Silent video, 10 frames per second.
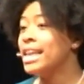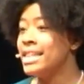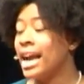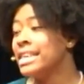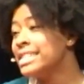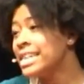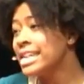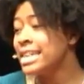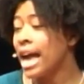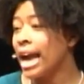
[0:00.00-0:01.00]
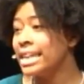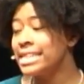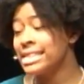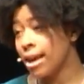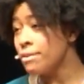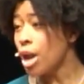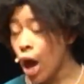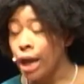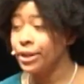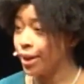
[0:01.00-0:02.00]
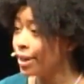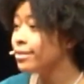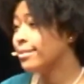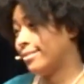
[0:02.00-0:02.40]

1997 Honda,